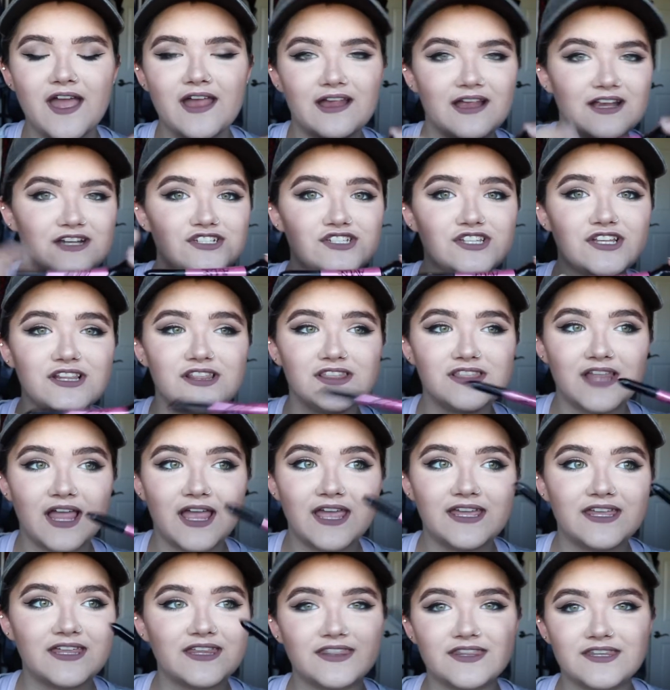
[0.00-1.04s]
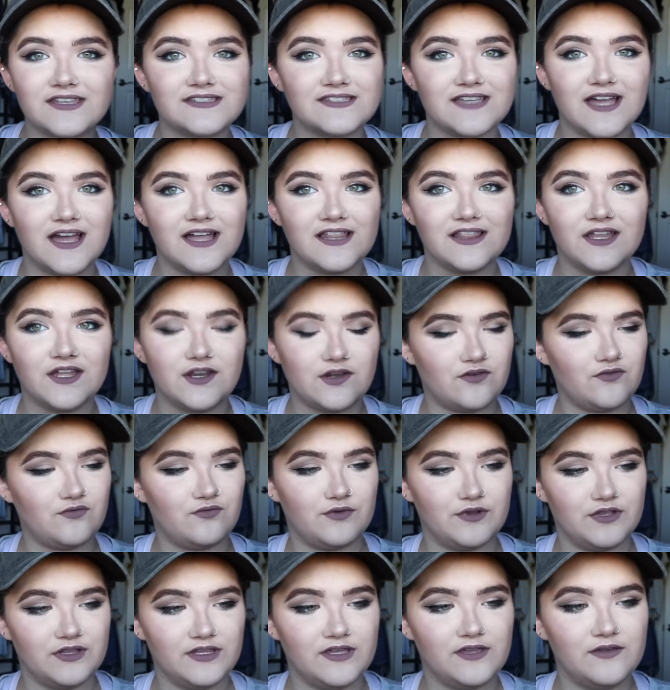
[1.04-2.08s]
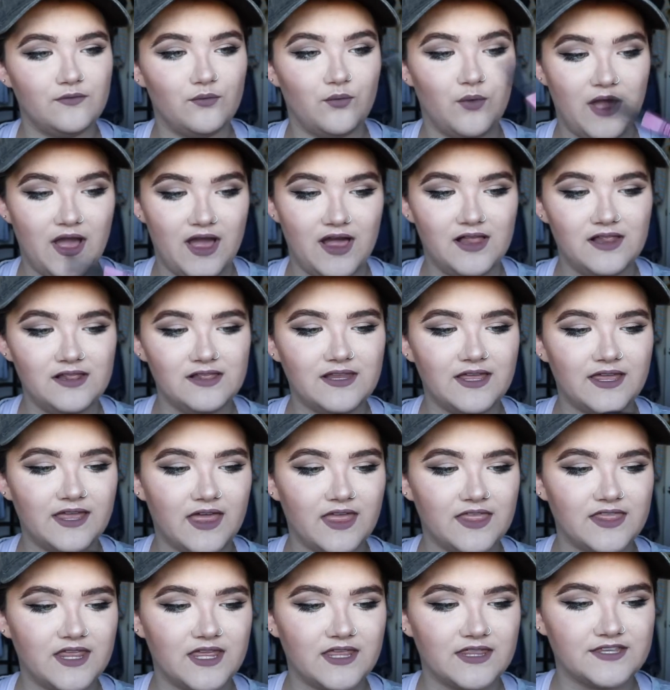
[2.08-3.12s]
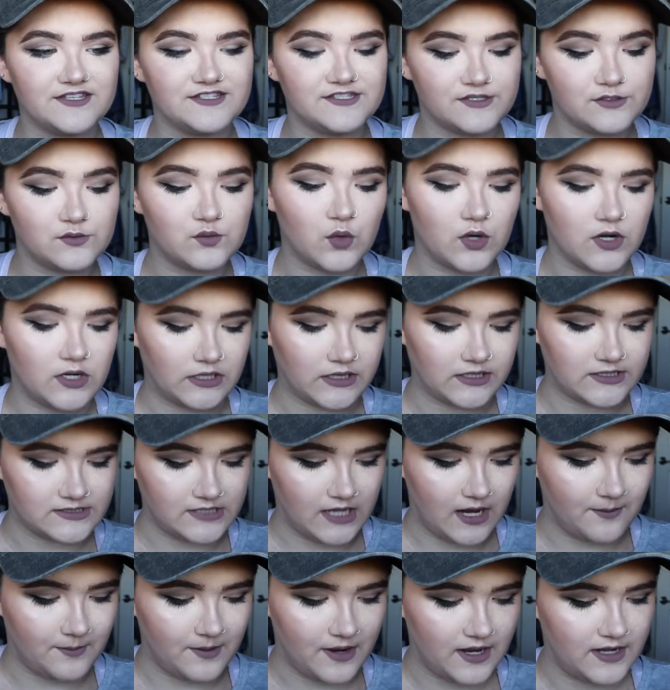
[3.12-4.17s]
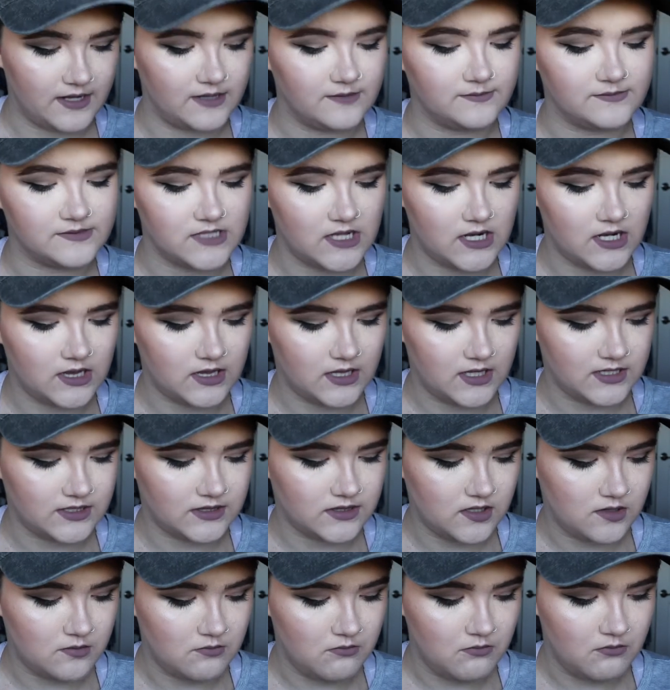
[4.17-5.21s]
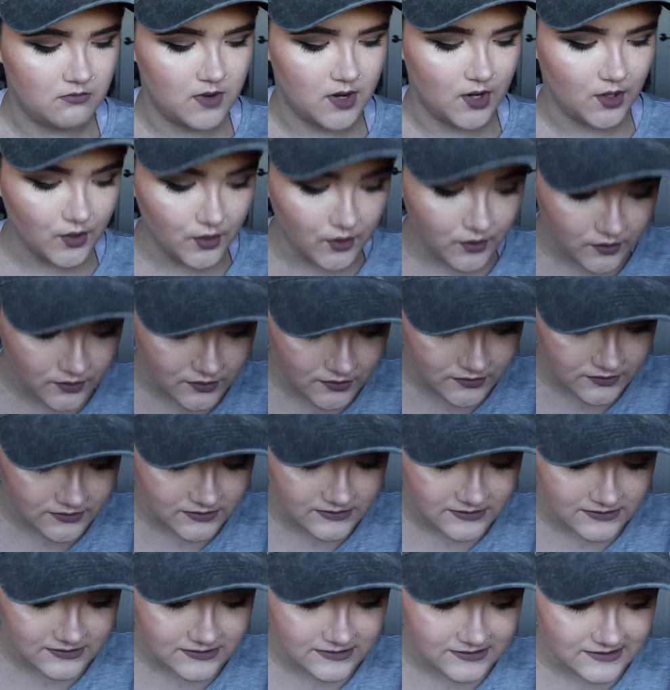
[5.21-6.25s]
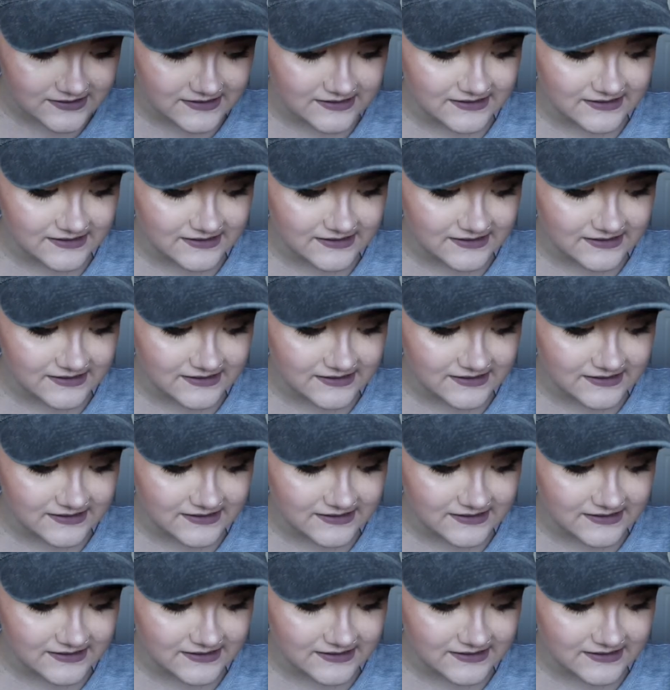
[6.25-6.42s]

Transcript: I actually like this eyeliner really well. Like, I think this is one of the top items that I like the most.